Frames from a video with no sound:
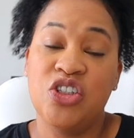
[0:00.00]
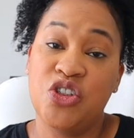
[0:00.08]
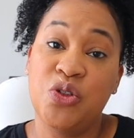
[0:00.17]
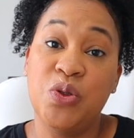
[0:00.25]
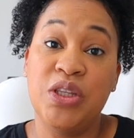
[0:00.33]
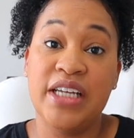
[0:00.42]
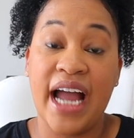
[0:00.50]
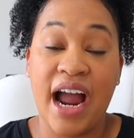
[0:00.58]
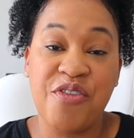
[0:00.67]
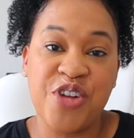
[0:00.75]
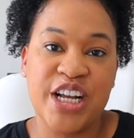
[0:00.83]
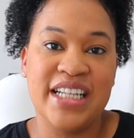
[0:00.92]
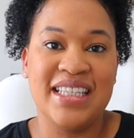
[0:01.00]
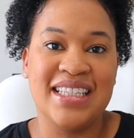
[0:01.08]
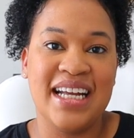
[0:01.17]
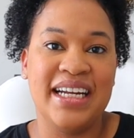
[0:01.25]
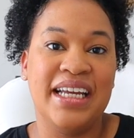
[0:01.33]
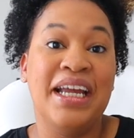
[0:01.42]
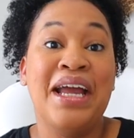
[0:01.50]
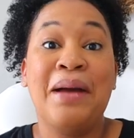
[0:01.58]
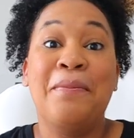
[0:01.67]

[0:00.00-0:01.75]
to the African study,